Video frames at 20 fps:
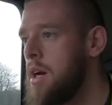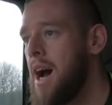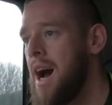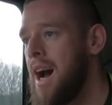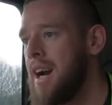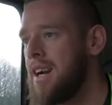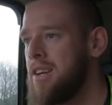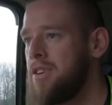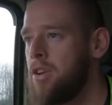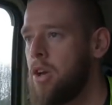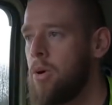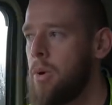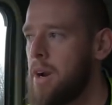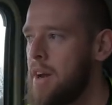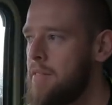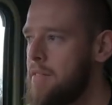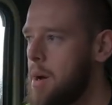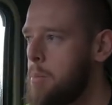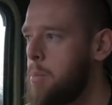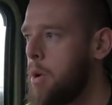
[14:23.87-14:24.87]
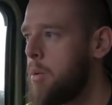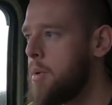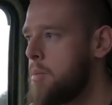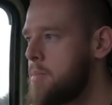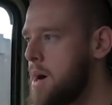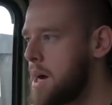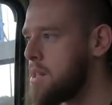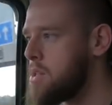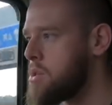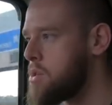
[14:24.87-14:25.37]
I can do whatever I put my
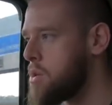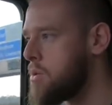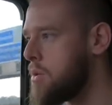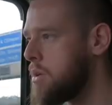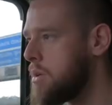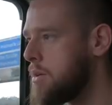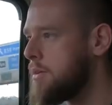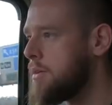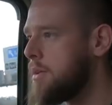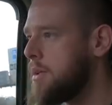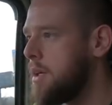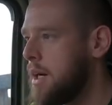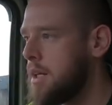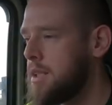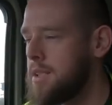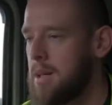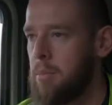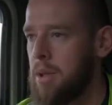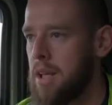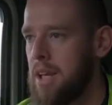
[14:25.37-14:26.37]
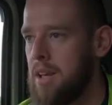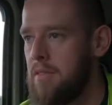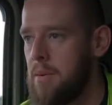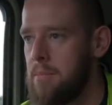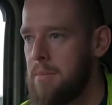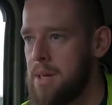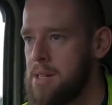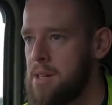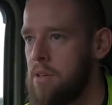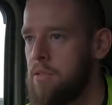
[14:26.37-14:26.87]
mind to, because I believe
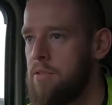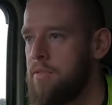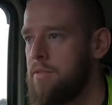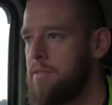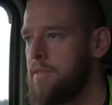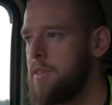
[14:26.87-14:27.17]
in myself.